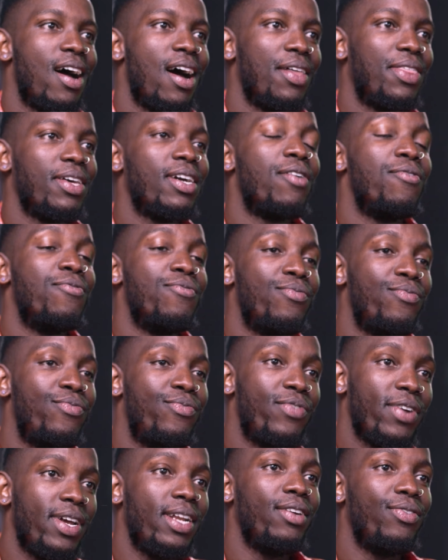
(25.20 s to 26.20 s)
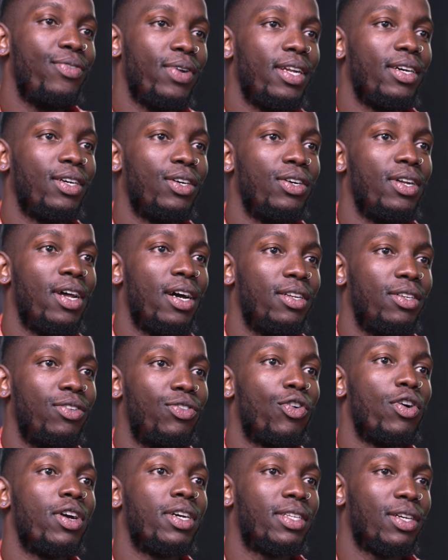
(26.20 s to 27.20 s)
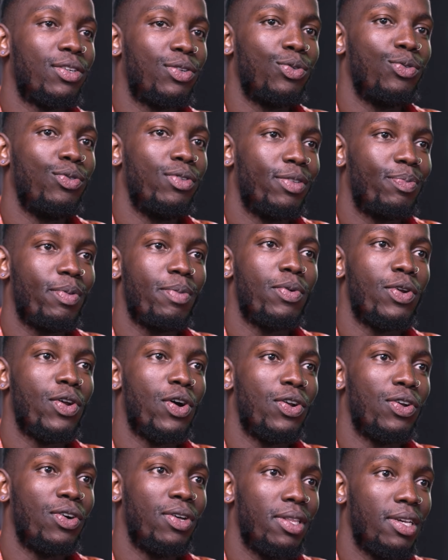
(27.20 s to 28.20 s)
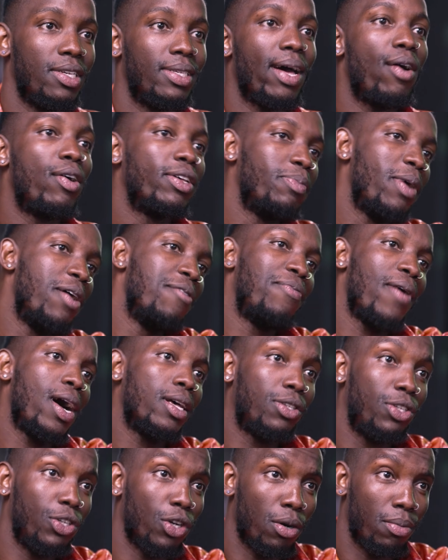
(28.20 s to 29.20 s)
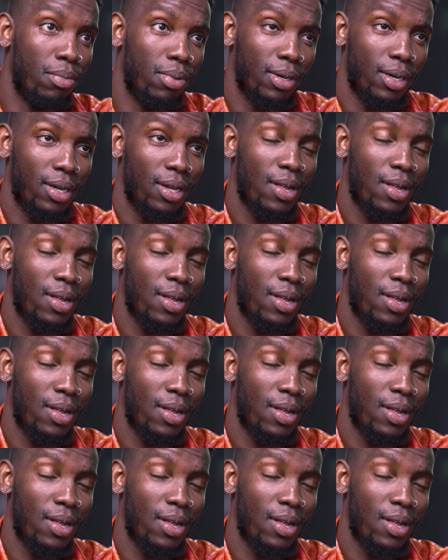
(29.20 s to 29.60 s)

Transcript: I think I'm really, really good at drawing tattoos. People don't know this. That was my first job.